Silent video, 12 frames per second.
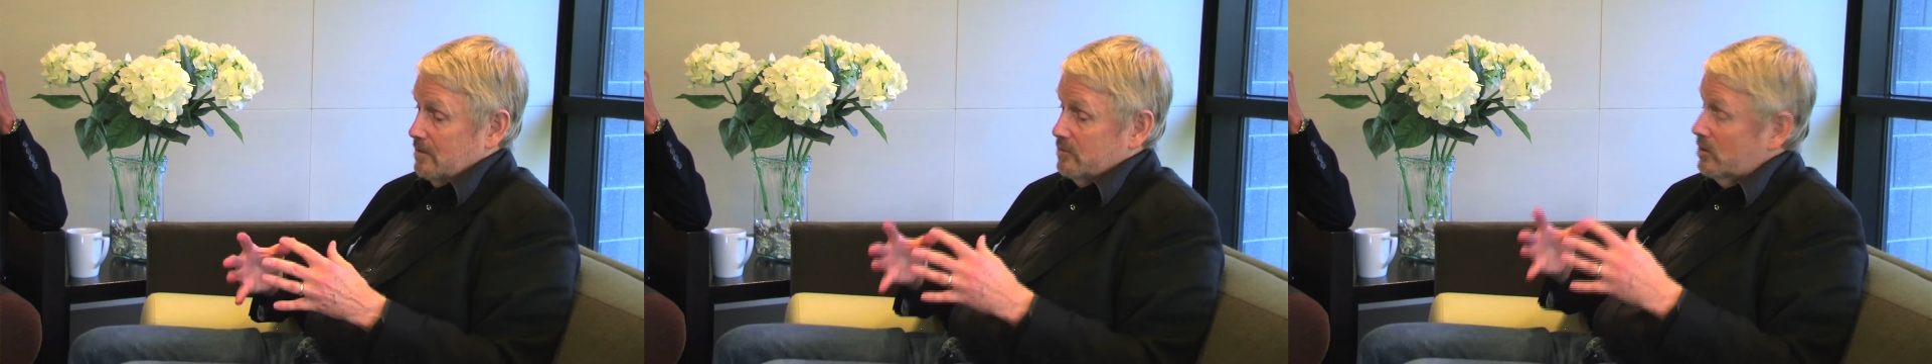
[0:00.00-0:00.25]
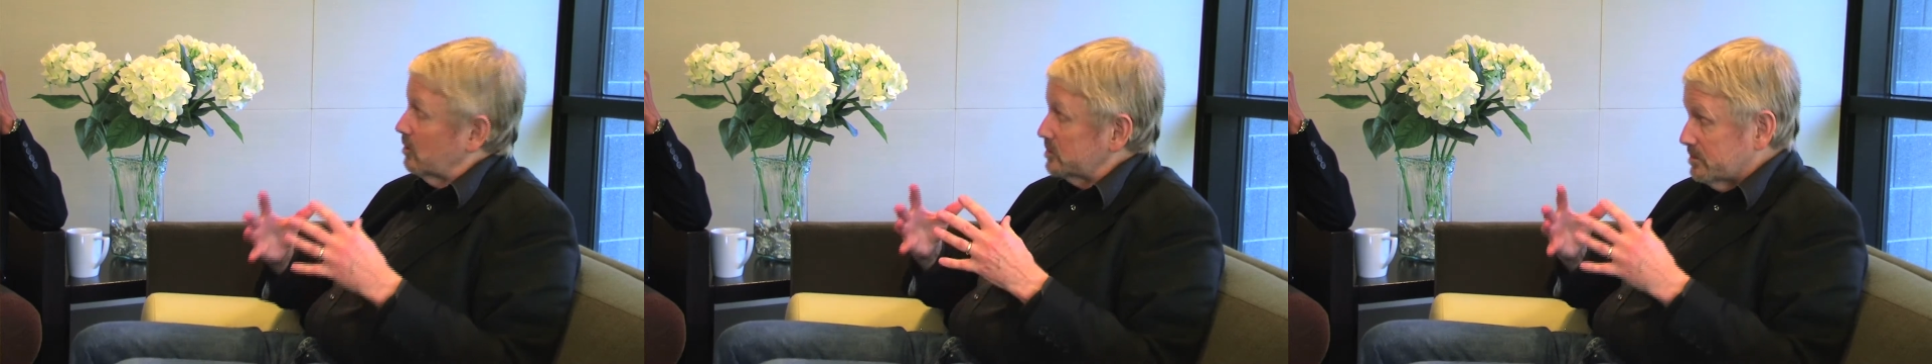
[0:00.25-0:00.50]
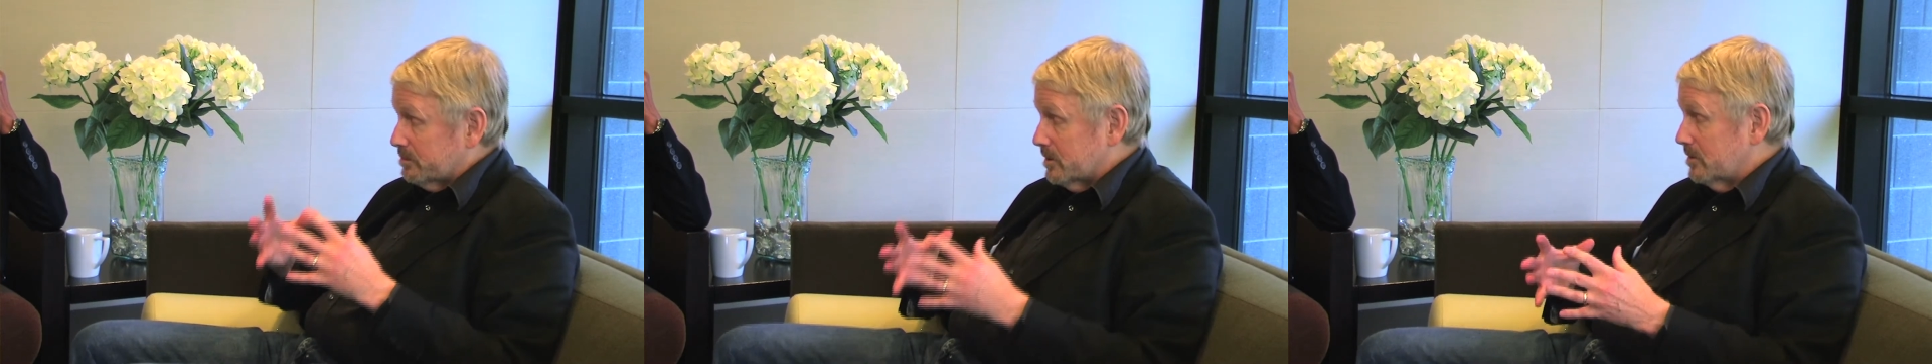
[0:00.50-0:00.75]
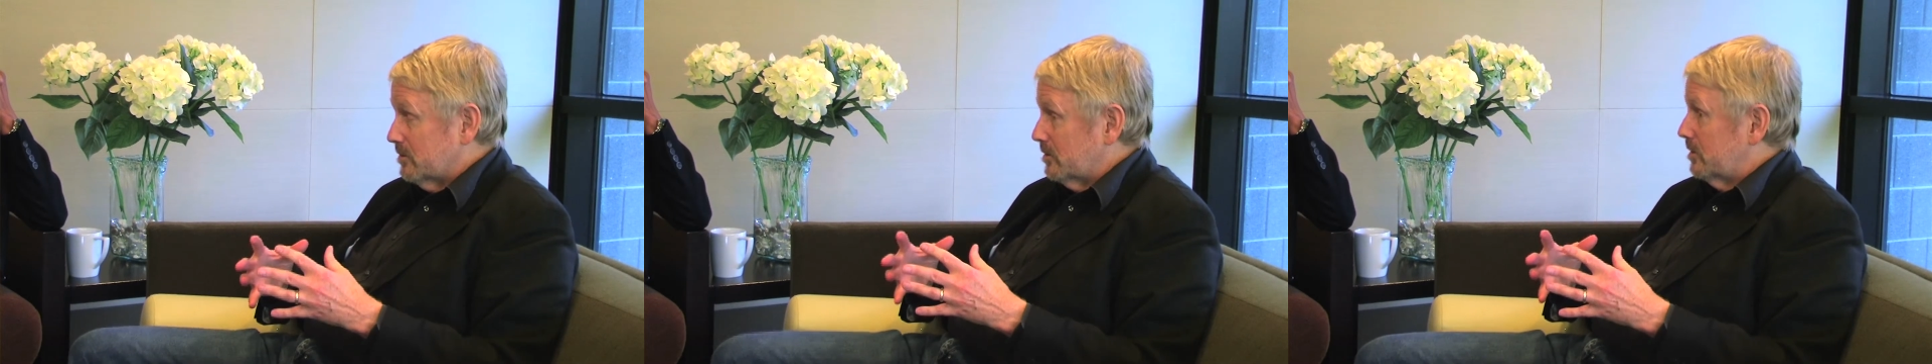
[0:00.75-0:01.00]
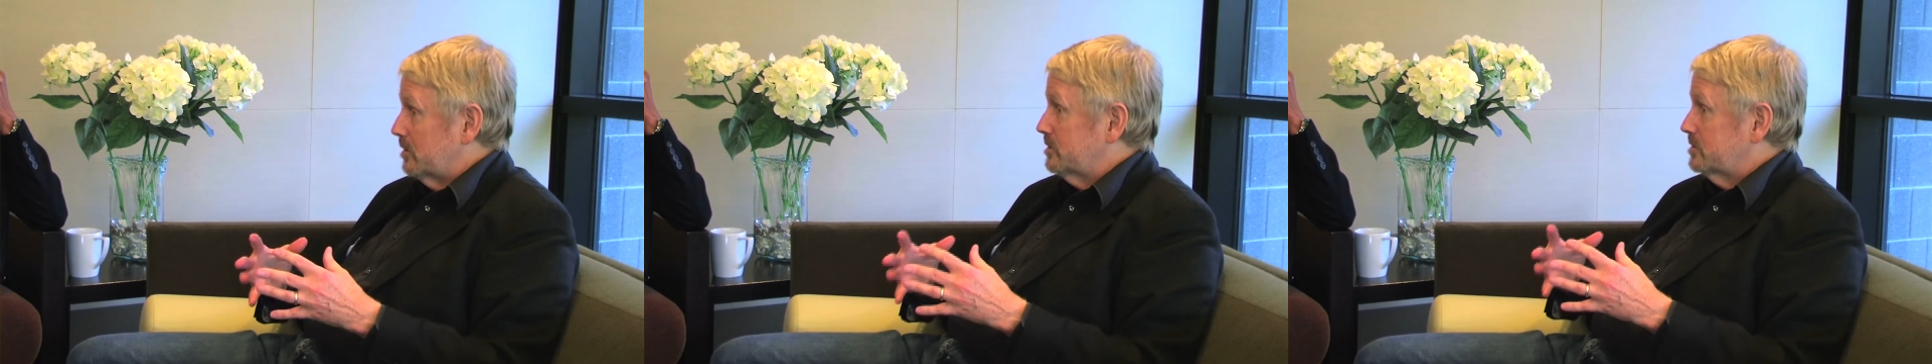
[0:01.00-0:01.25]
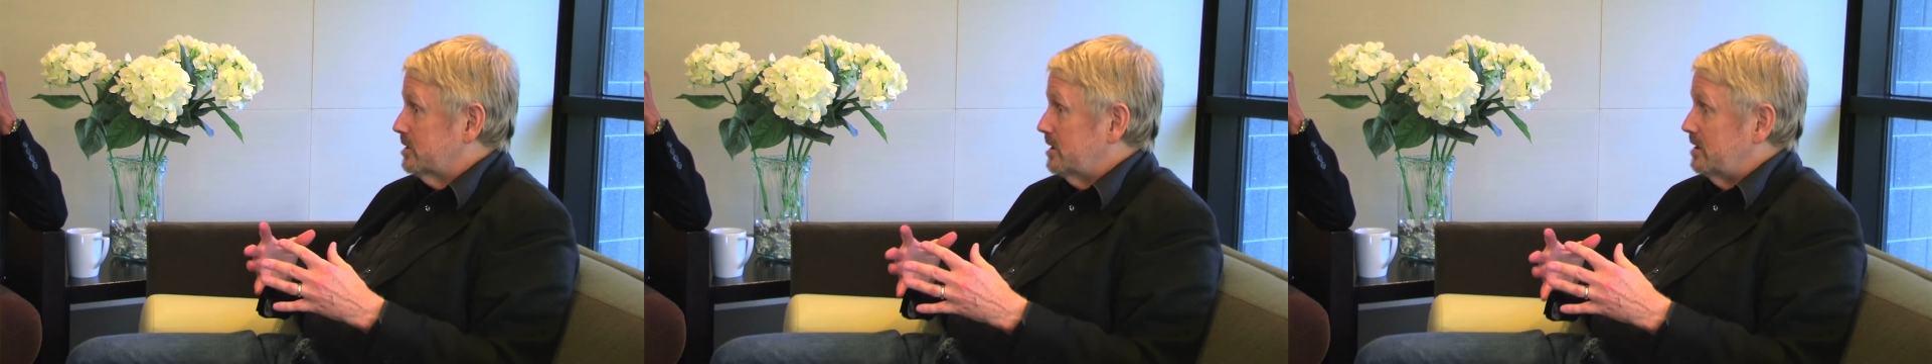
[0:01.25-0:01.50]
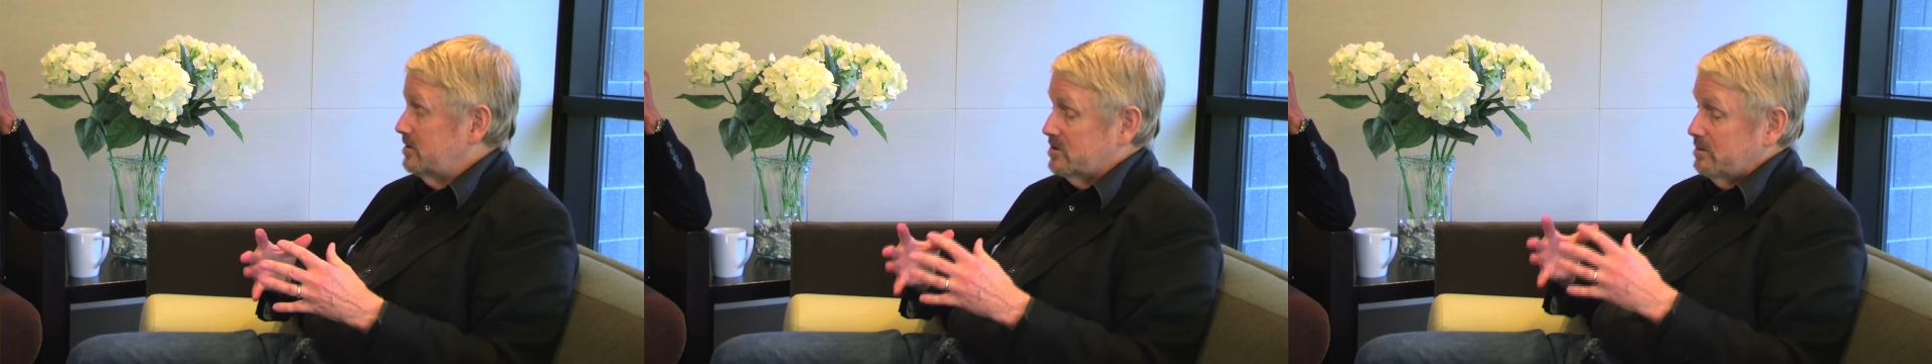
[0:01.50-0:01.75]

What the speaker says: for entrepreneurs is